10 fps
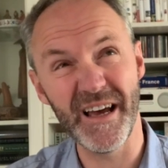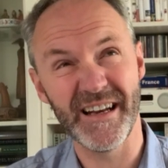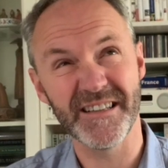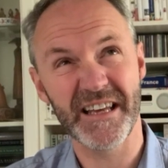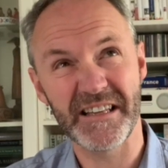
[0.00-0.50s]
in a
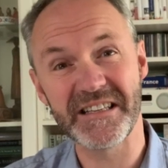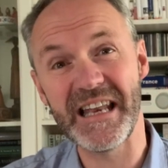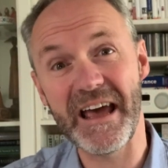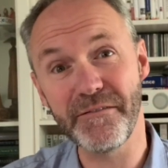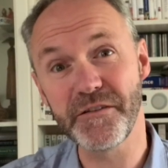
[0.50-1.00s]
sense,
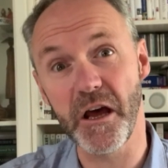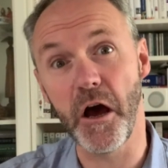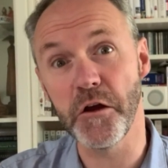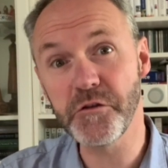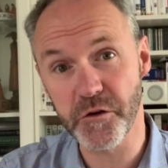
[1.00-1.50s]
left
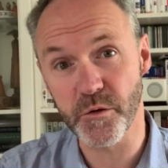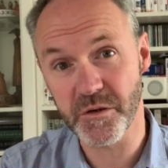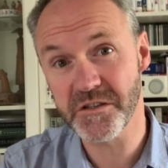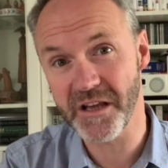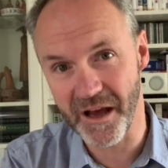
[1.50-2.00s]

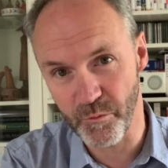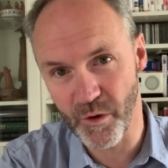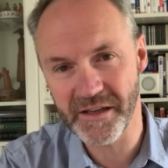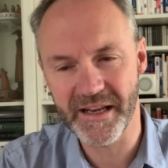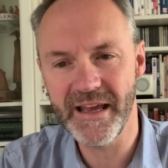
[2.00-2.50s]
outdoors and
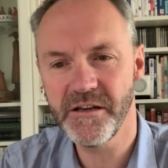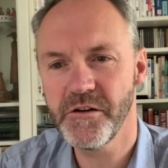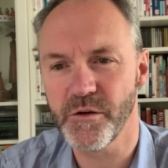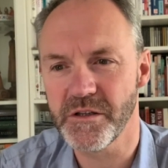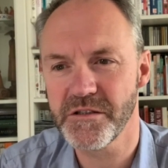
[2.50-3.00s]
went
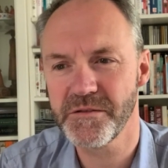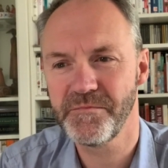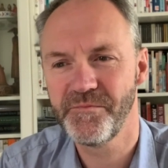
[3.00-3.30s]
indoors.